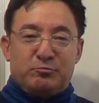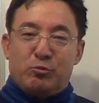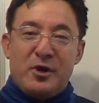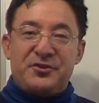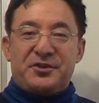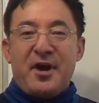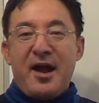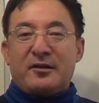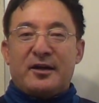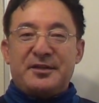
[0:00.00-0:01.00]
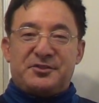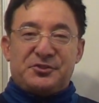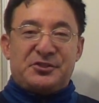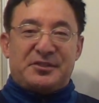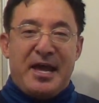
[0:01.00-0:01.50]
where the dock lines
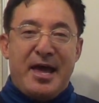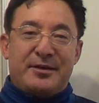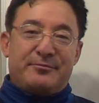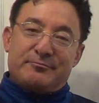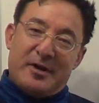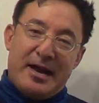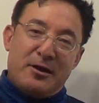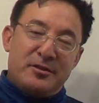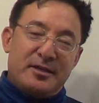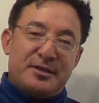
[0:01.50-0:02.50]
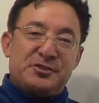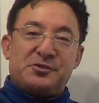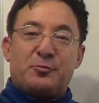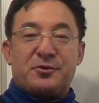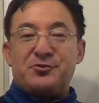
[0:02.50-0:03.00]
are set, how the
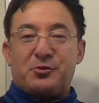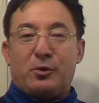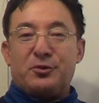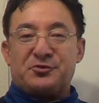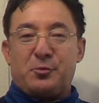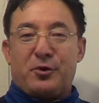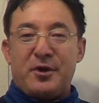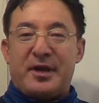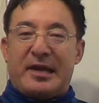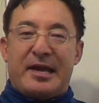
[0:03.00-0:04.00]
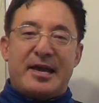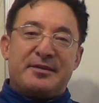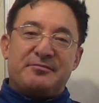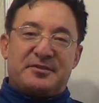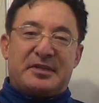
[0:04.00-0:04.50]
engine controls work,
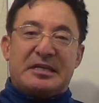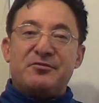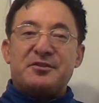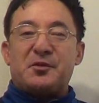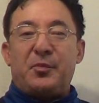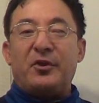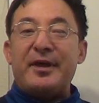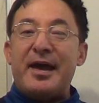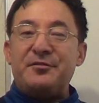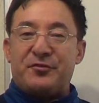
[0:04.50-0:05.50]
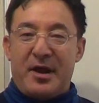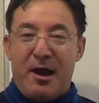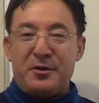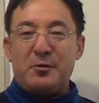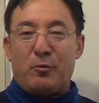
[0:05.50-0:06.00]
and give us a plan for
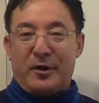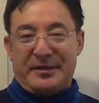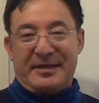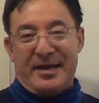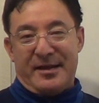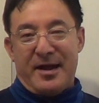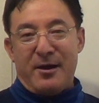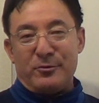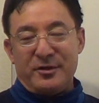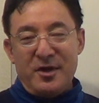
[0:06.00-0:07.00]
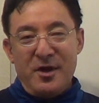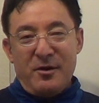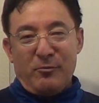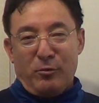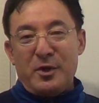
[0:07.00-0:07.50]
how you want to get out.
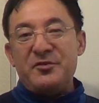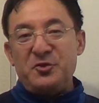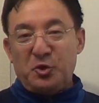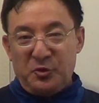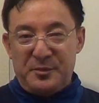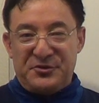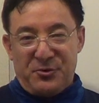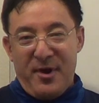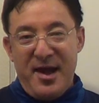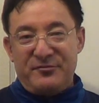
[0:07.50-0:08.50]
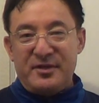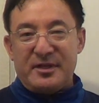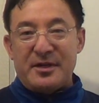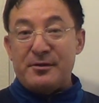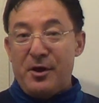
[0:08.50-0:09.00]
One of you will be
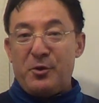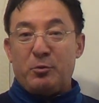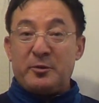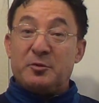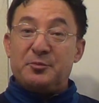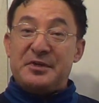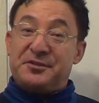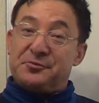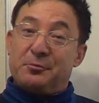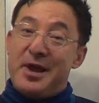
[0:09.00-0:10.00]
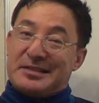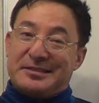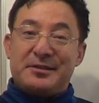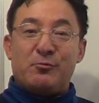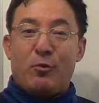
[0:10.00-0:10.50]
driving, another one will be
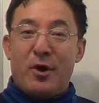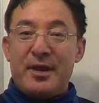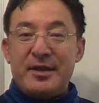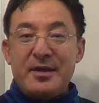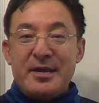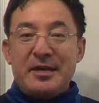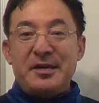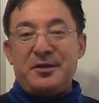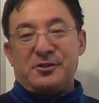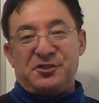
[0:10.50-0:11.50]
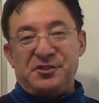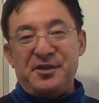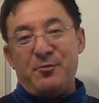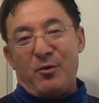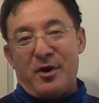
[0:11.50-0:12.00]
directing what he or
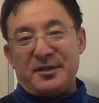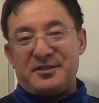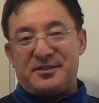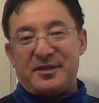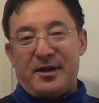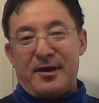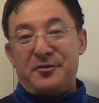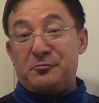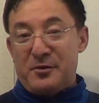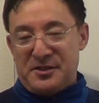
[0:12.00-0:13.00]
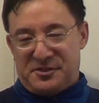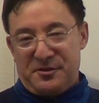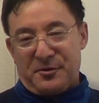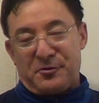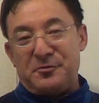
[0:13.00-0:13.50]
she wants the rest
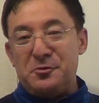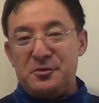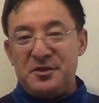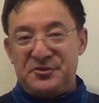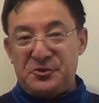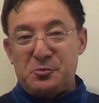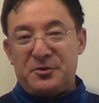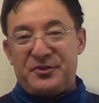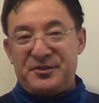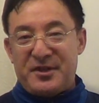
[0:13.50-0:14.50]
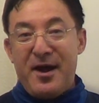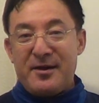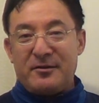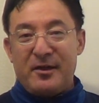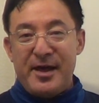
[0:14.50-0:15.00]
of the crew to do with the
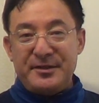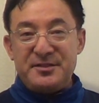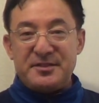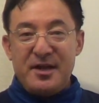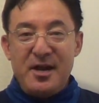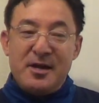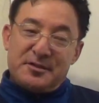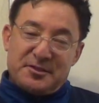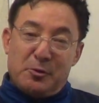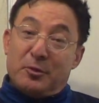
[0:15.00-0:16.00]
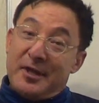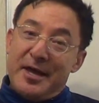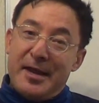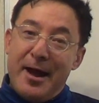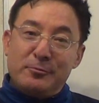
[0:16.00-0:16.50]
dock lines. So we'll
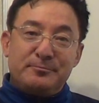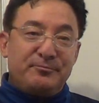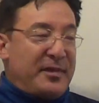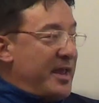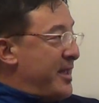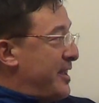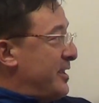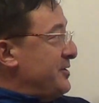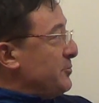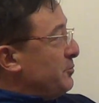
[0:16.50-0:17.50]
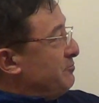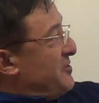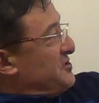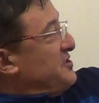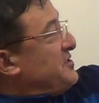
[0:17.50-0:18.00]
head out, and
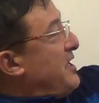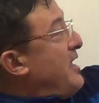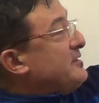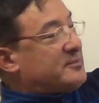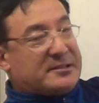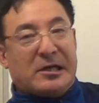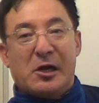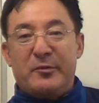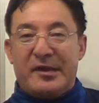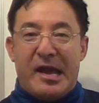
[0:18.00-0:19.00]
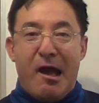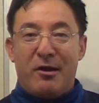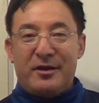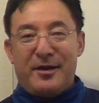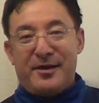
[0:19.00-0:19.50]
this is us coming
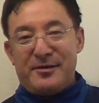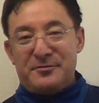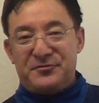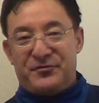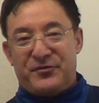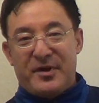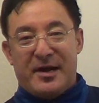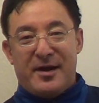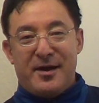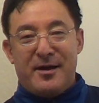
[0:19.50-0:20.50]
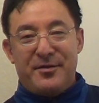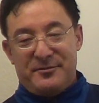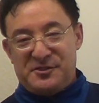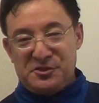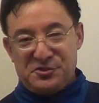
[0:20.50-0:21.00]
out of
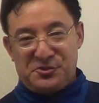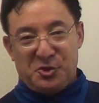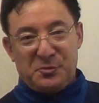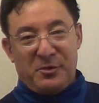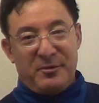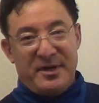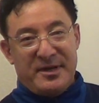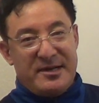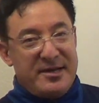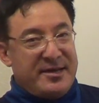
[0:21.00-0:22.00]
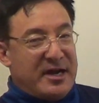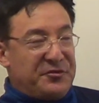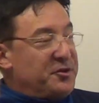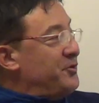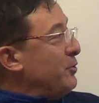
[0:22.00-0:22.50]
Shoal Marina
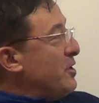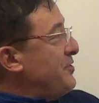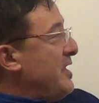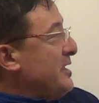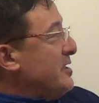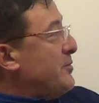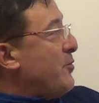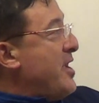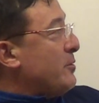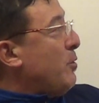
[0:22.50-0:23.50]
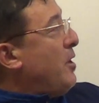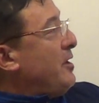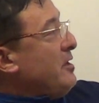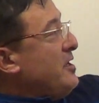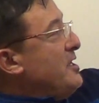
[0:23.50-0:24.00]
at the north end of the breakwater.